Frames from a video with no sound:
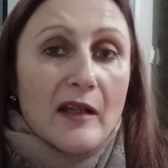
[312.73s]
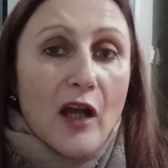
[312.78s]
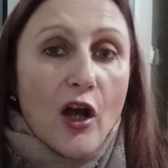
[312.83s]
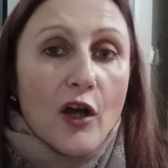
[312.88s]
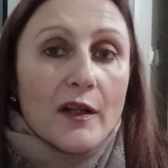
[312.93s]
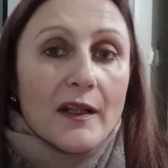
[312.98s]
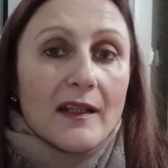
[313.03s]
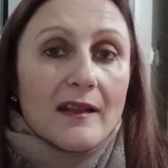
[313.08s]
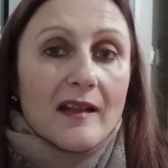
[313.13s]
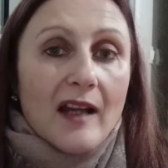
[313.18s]

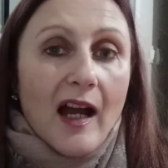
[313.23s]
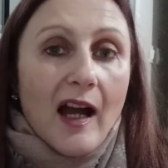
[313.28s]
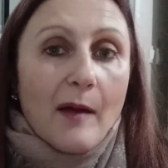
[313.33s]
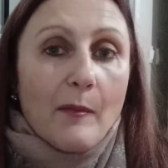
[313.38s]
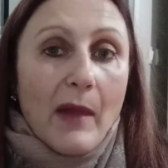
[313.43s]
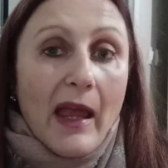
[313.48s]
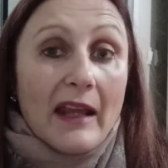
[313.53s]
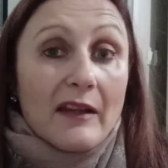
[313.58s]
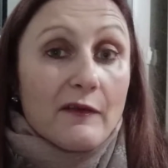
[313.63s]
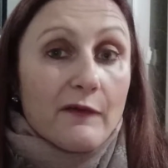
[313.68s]
only
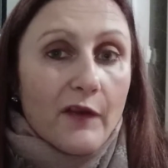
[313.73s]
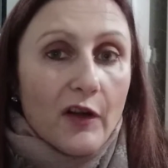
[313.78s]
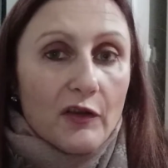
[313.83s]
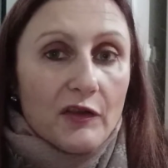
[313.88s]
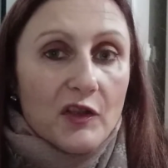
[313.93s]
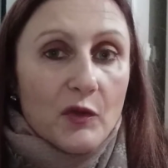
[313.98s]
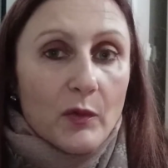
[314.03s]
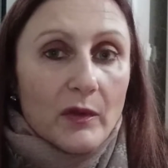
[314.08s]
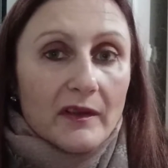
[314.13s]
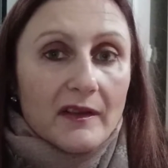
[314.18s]
time and
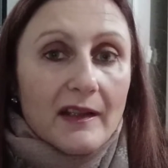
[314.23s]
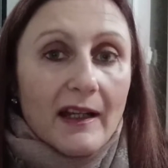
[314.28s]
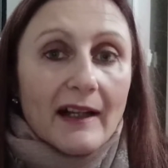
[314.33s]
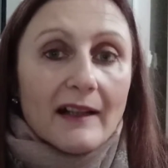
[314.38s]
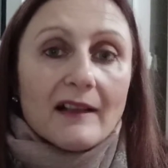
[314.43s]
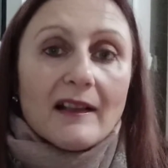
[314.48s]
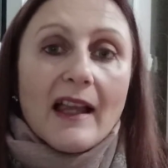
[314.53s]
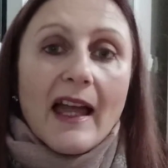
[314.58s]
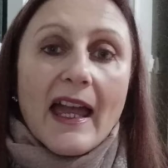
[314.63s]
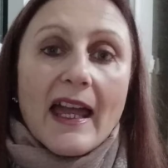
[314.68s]
votes will
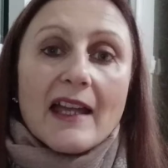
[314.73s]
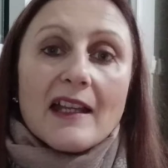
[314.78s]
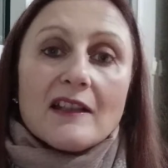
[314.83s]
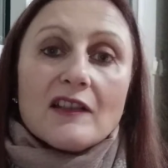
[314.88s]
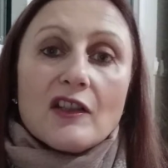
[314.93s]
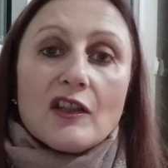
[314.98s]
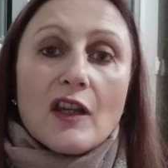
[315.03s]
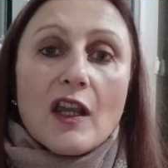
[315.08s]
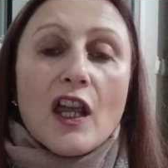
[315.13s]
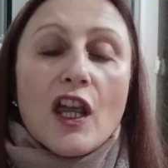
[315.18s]
tell, and